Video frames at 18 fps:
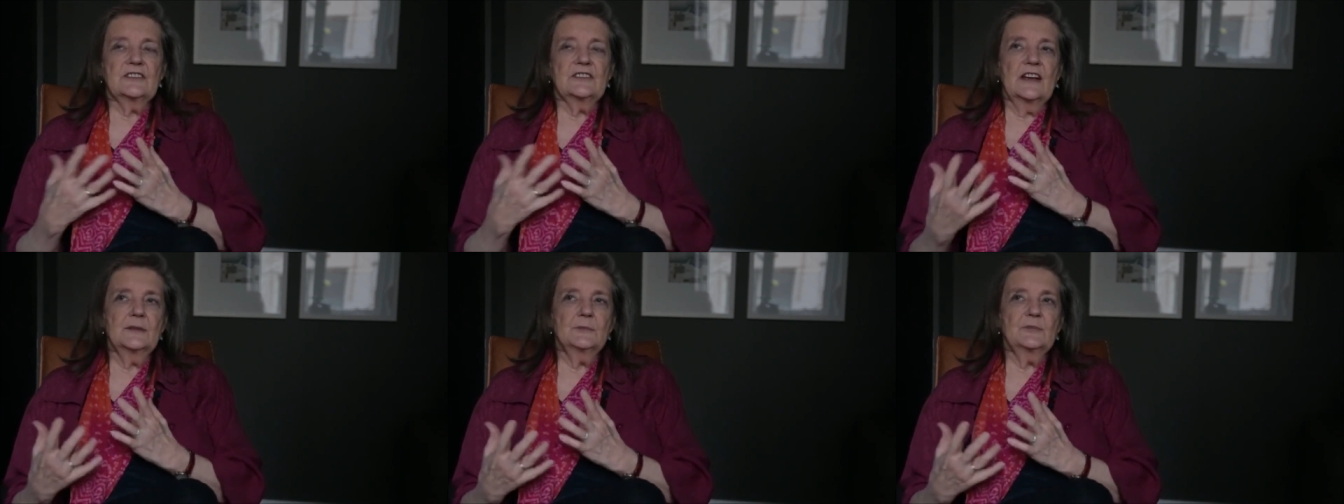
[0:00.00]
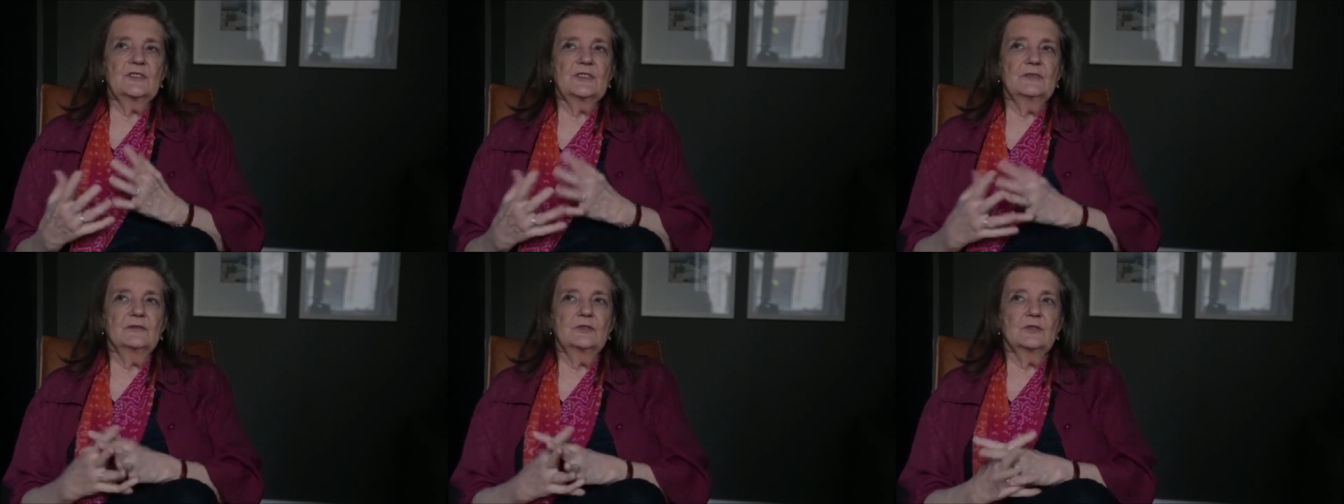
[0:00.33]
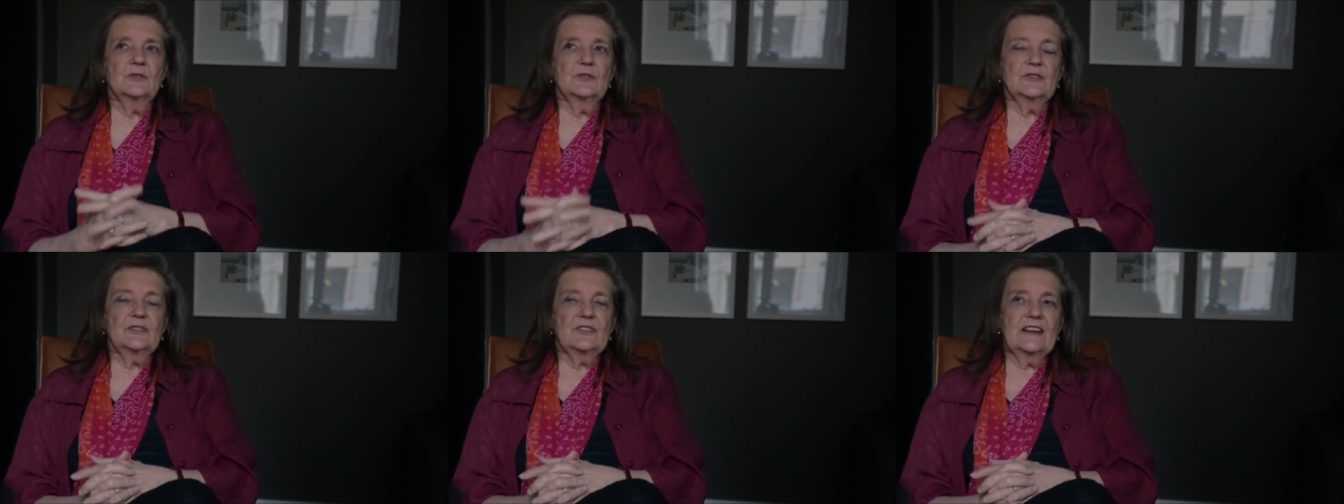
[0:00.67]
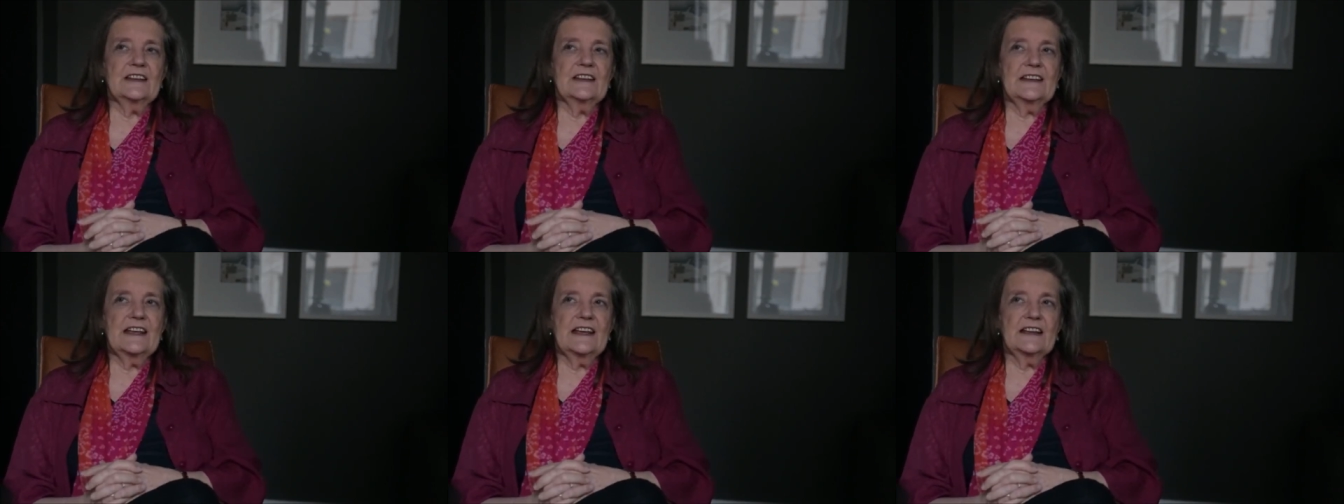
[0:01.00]
types of
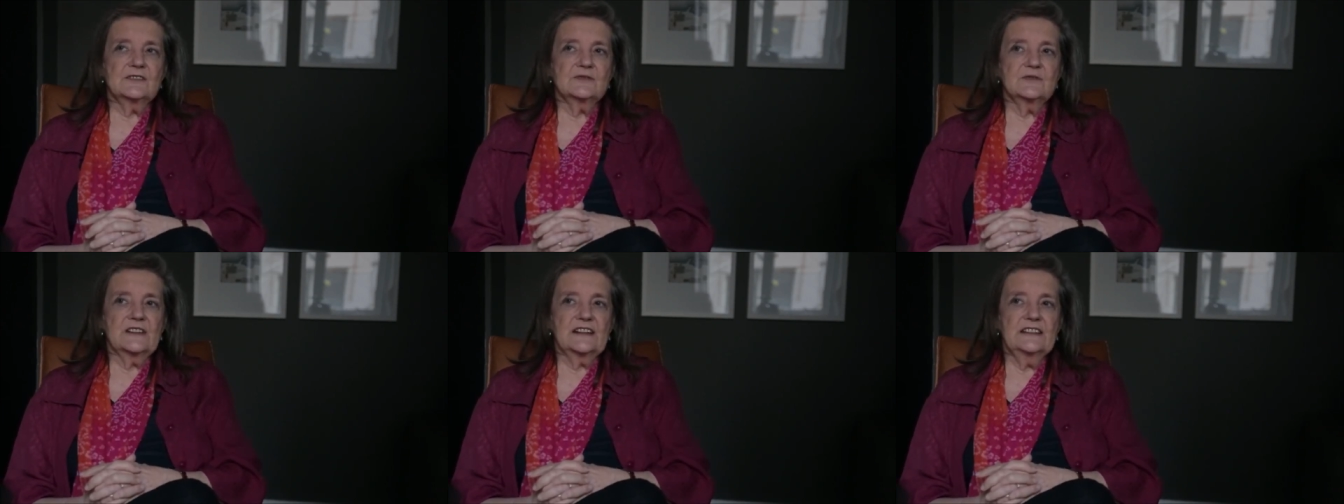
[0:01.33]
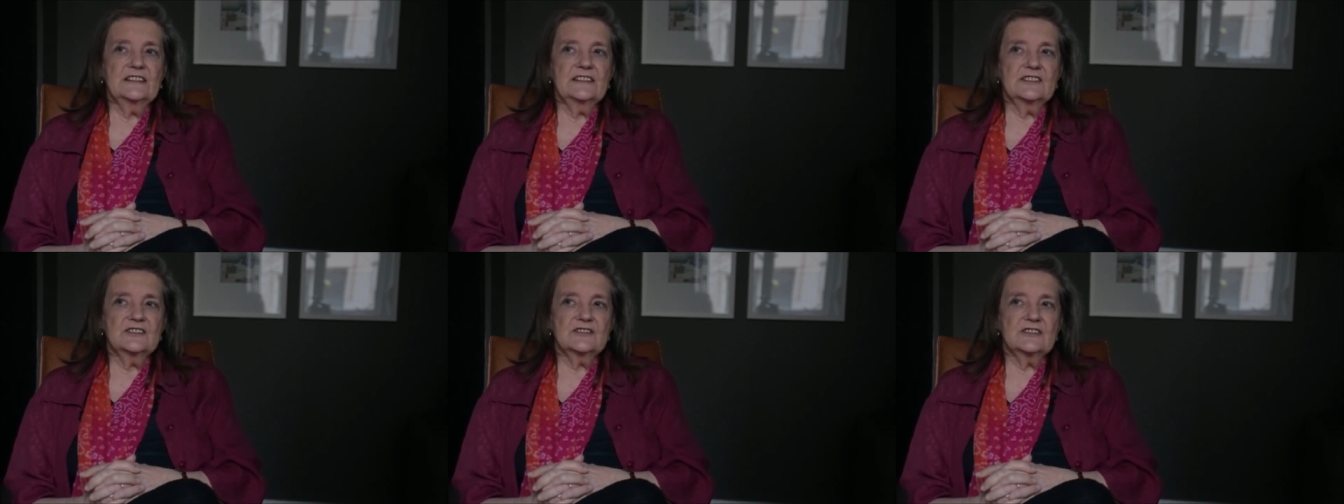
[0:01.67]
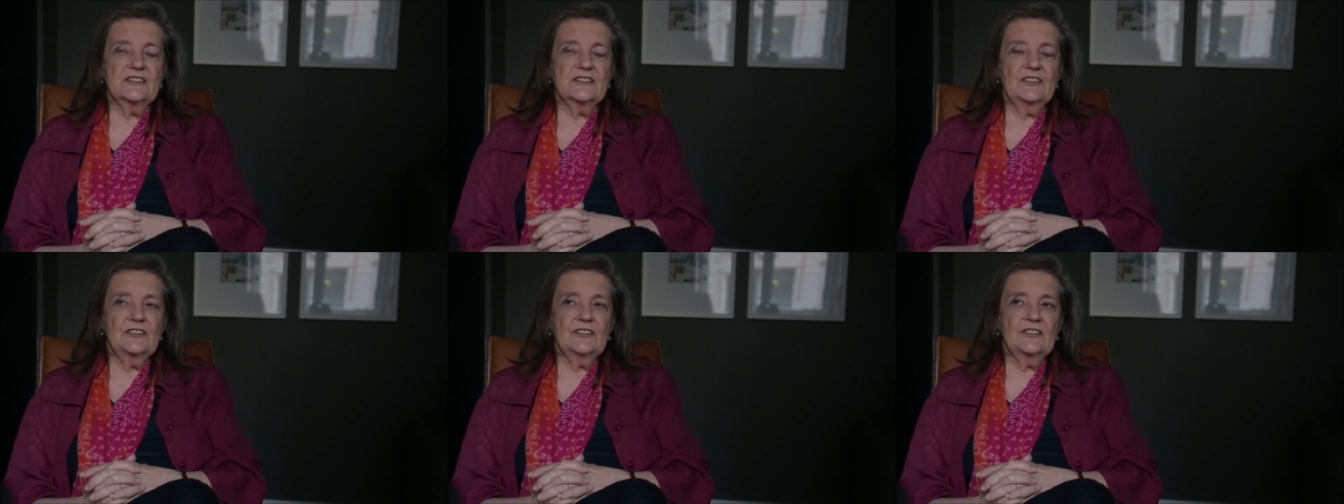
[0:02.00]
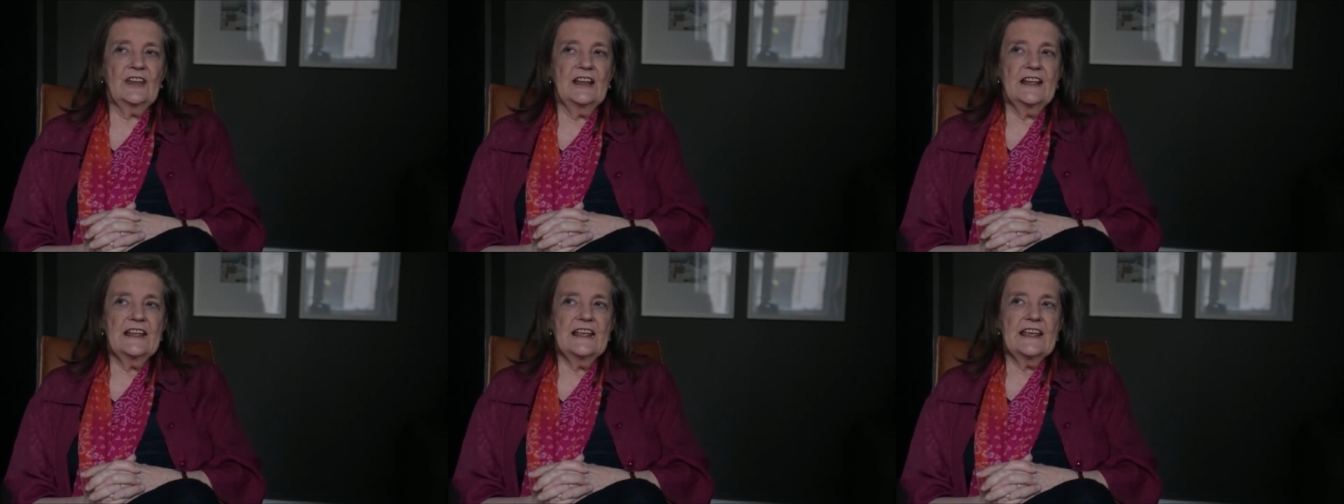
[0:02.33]
neuropsychiatric
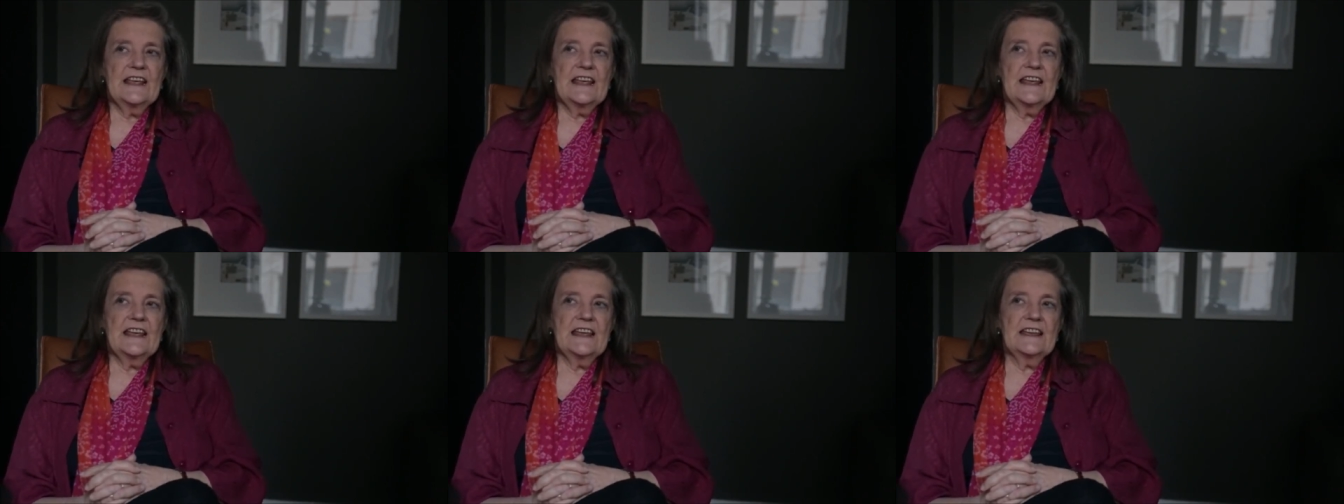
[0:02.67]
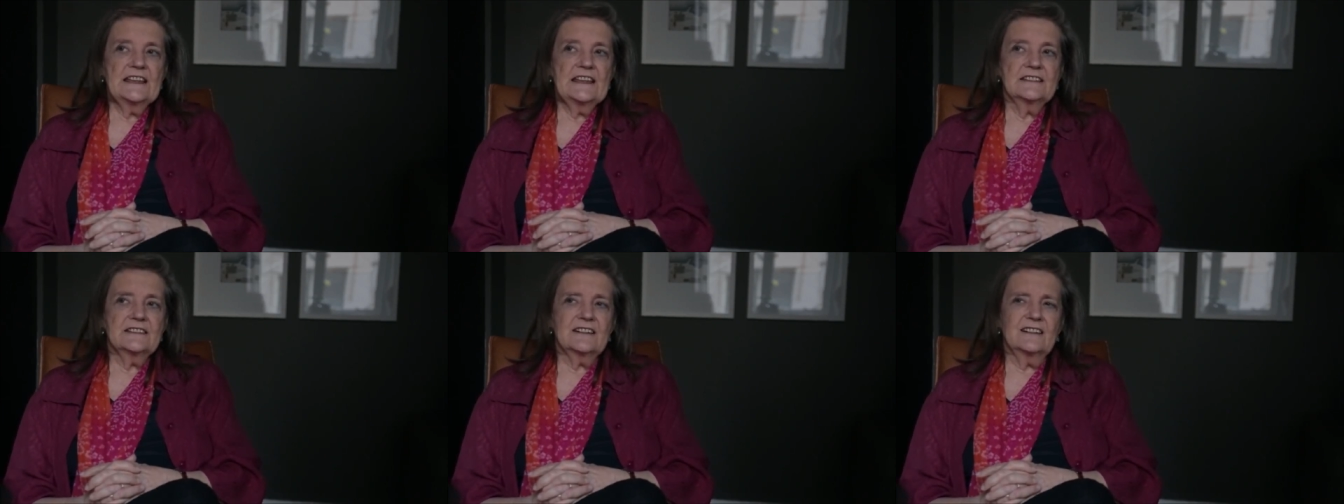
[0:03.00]
conditions, and